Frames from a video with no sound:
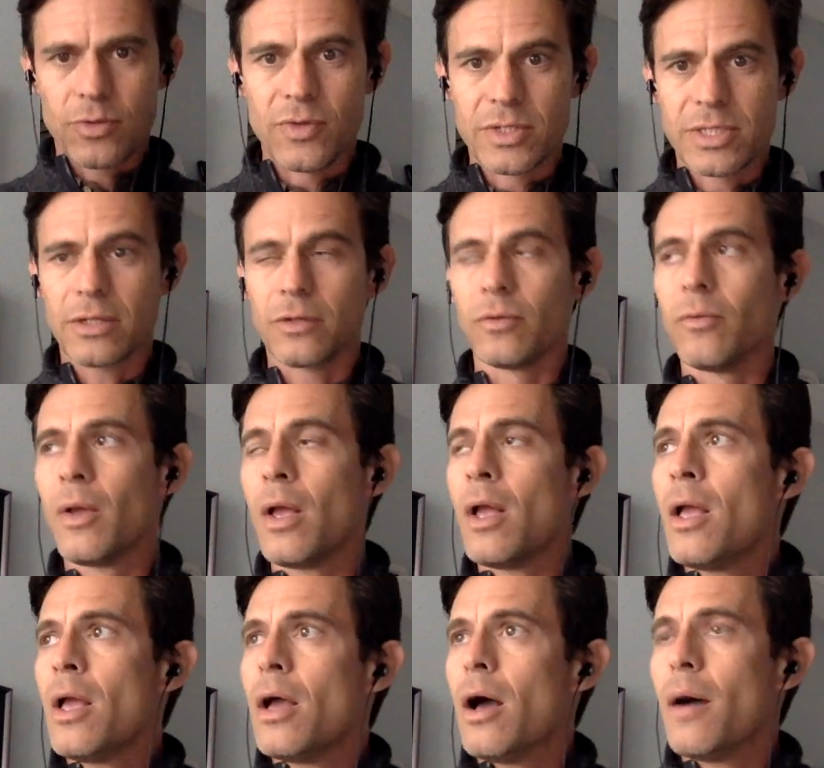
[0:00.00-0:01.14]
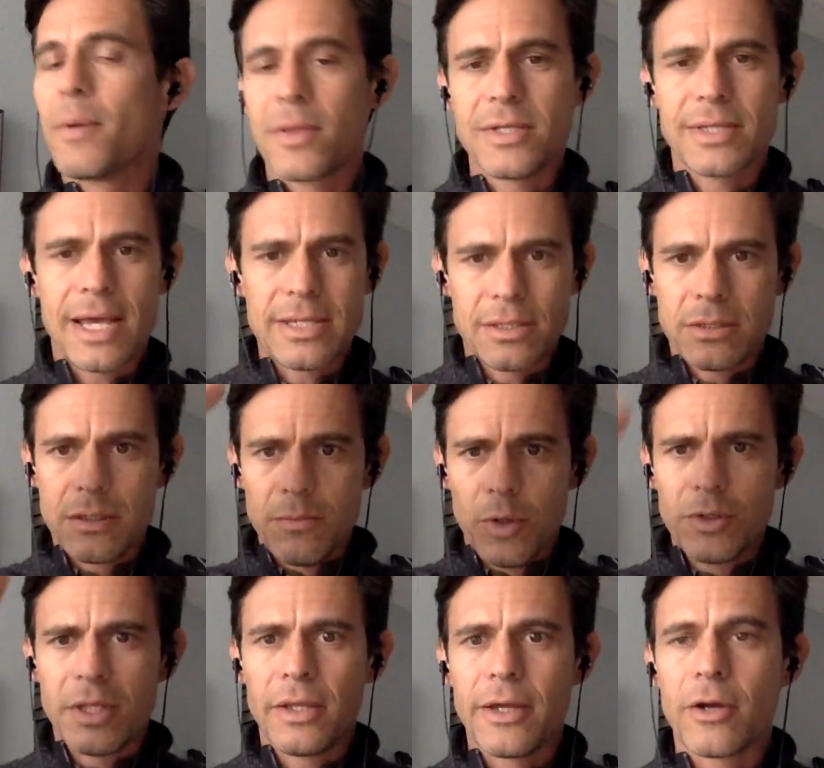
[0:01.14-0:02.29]
and the signal. Uh, but in this case, it's a
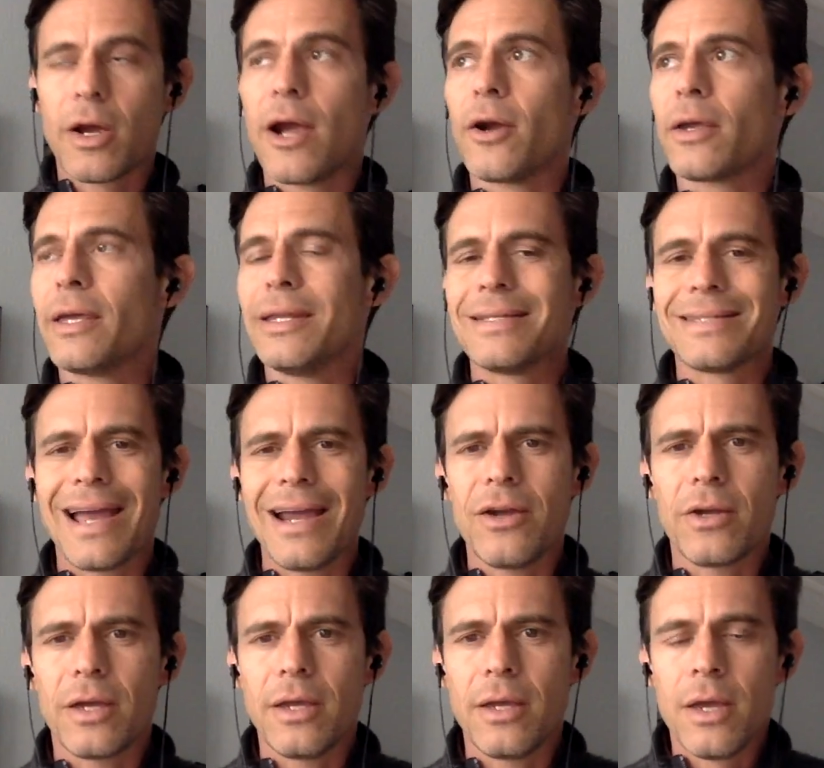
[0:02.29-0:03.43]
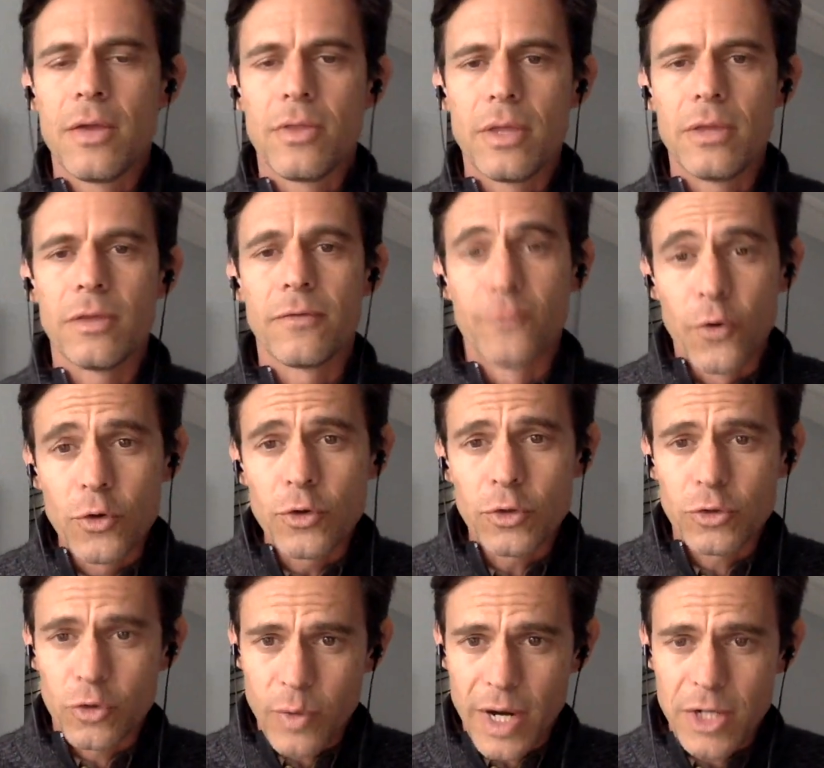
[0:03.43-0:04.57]
multi-layer hierarchy, and it's a hierarchy that in the vertical
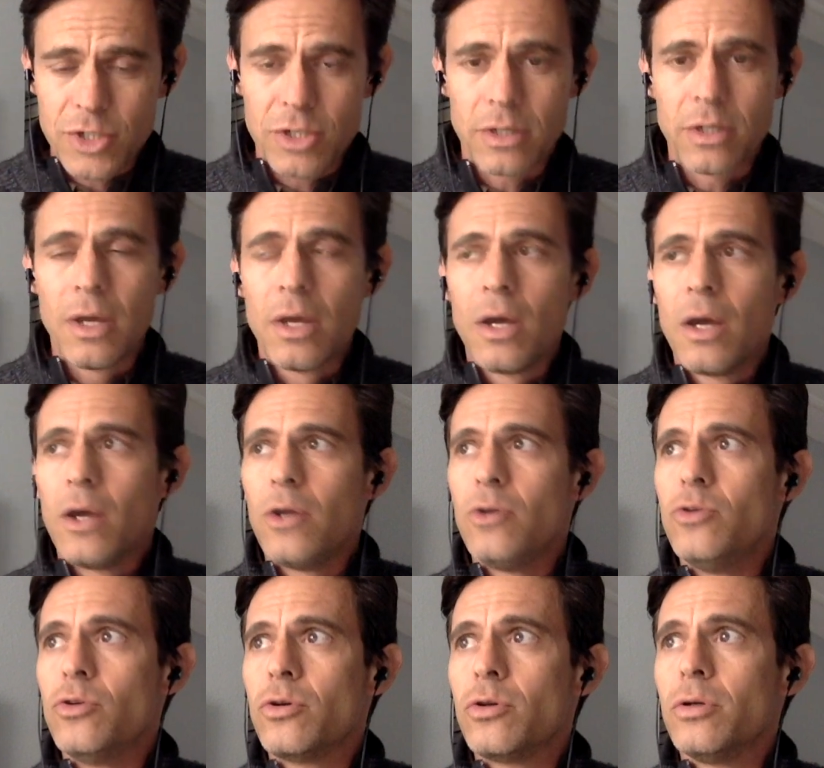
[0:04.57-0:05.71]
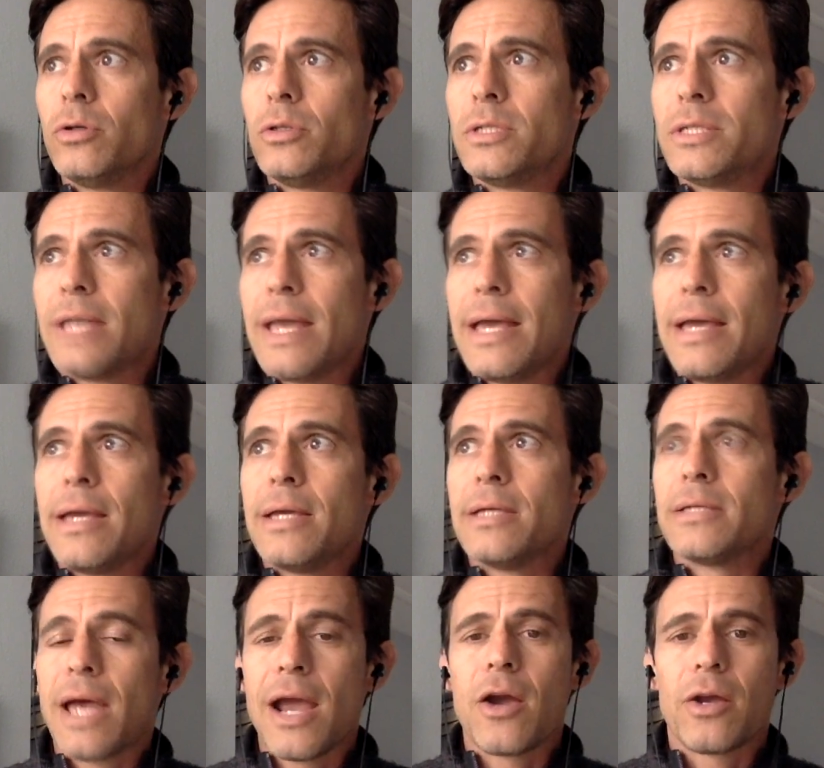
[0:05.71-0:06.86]
direction, you could say is
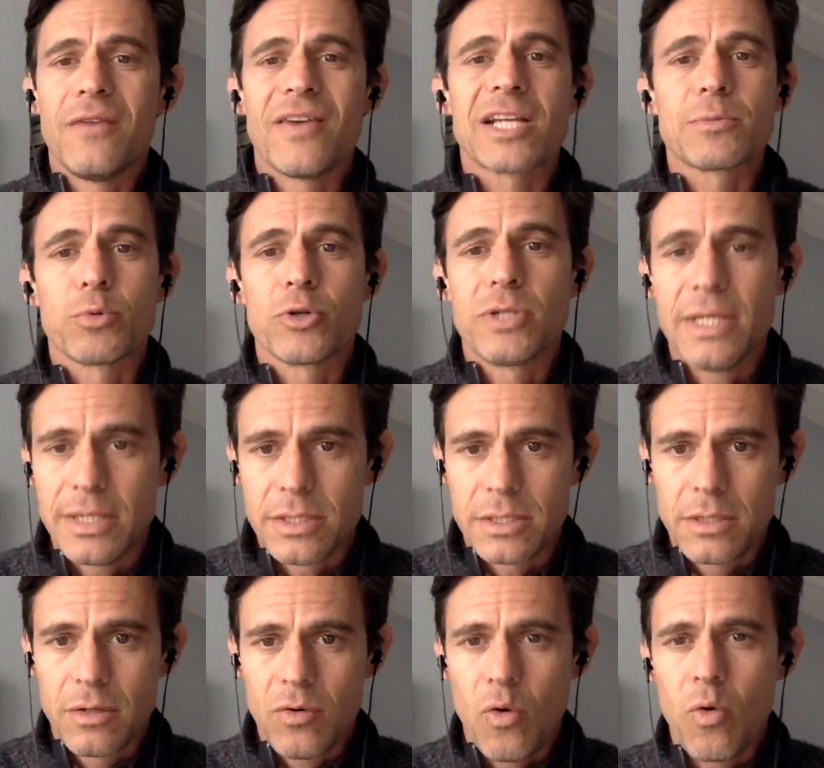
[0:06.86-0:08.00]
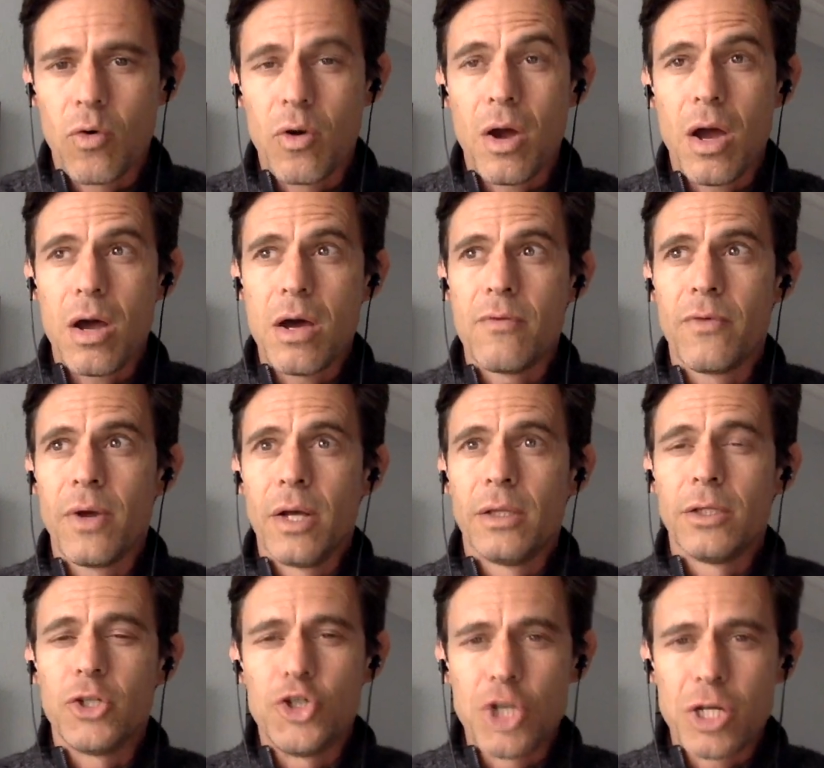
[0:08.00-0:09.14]
a hierarchy of expertise or of
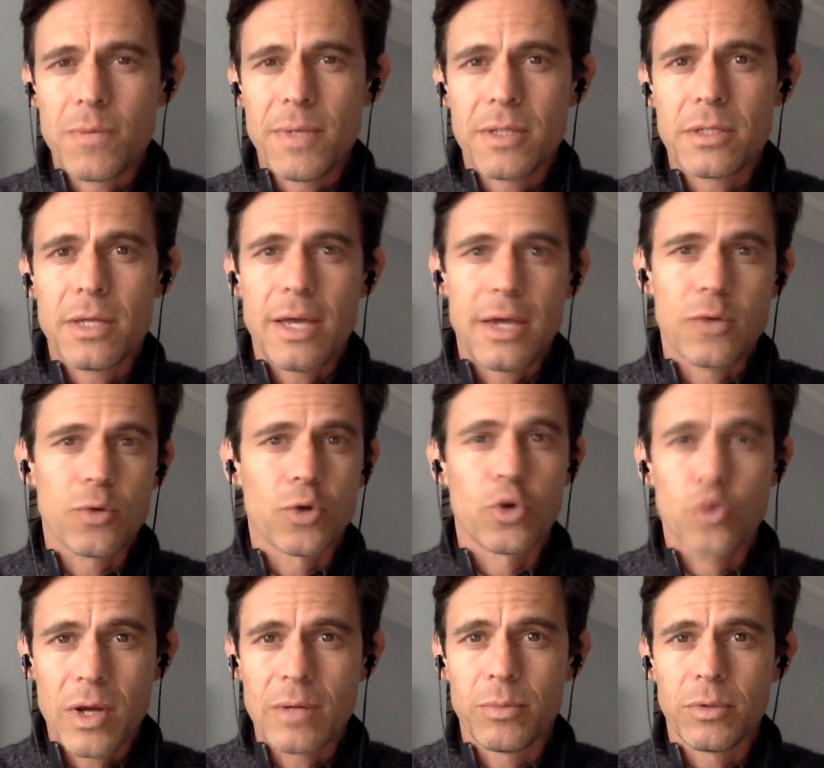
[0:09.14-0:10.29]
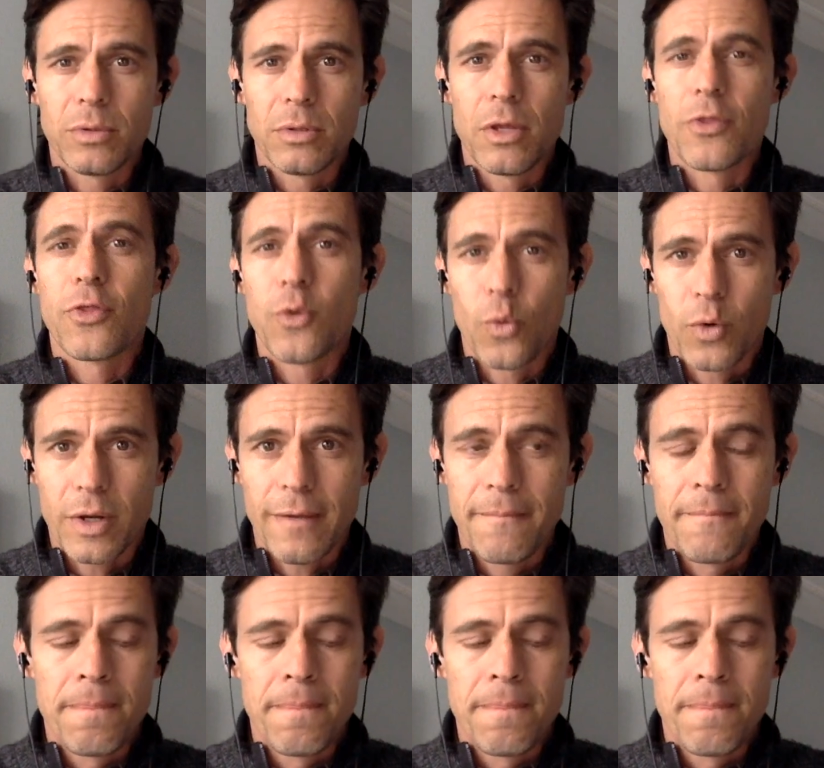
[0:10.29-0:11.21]
legitimate and or credible authority.